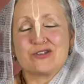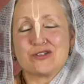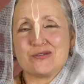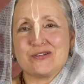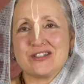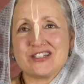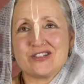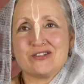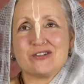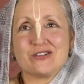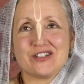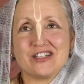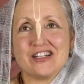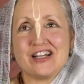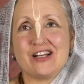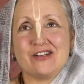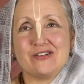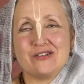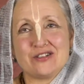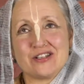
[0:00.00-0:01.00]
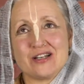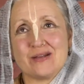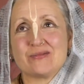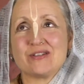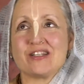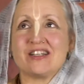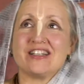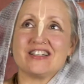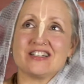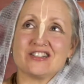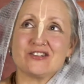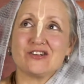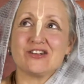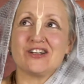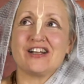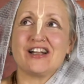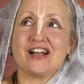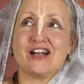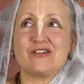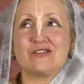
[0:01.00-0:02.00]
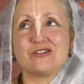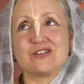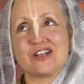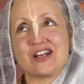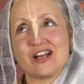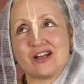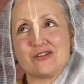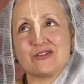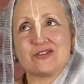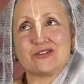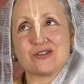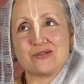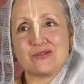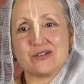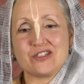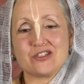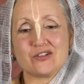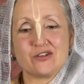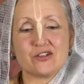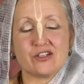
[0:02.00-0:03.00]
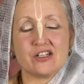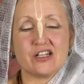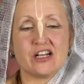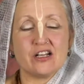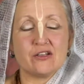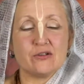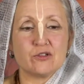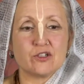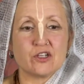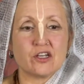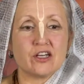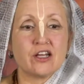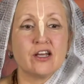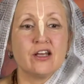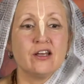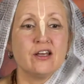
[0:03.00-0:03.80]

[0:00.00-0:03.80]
he's not in illusion. I'm saying he's not in illusion, and also he's not in illusion,